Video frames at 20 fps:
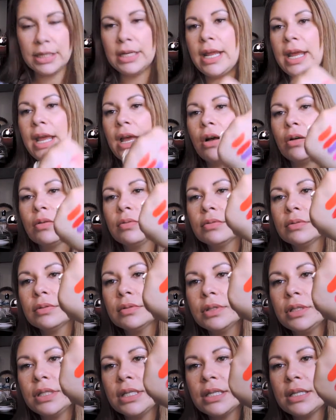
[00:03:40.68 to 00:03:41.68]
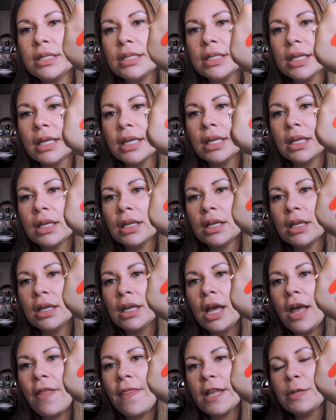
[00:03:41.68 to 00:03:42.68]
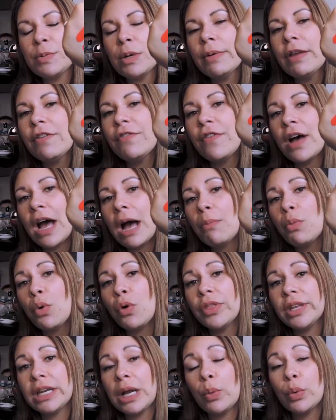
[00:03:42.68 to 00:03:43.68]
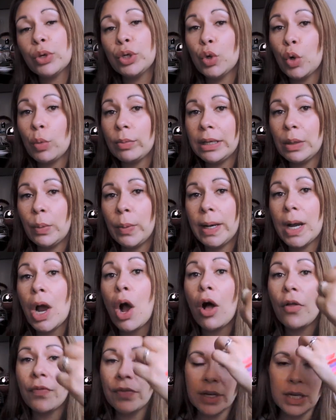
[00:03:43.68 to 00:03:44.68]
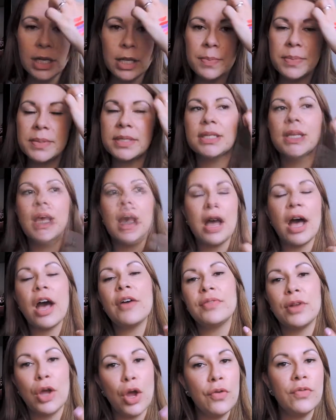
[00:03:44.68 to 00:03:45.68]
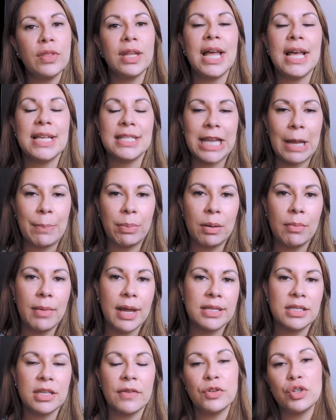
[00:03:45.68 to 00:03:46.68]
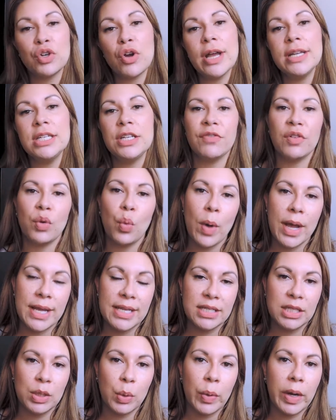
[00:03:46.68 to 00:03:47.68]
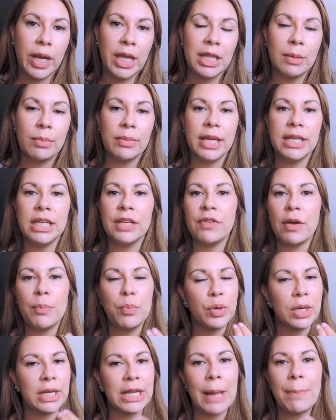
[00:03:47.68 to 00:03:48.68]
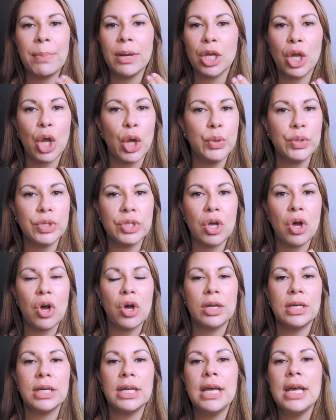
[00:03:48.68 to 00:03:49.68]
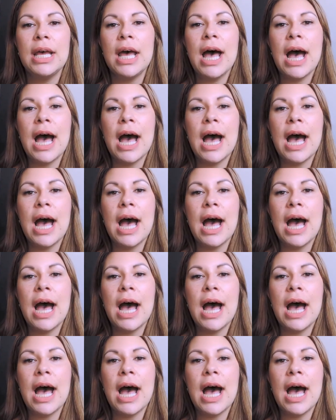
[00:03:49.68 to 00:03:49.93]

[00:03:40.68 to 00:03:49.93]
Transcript: Now, as you can see, that's probably far more than I would normally wear on the lips. Over the last couple of months, I've tried different ways to wear them, like if I put a couple of coats on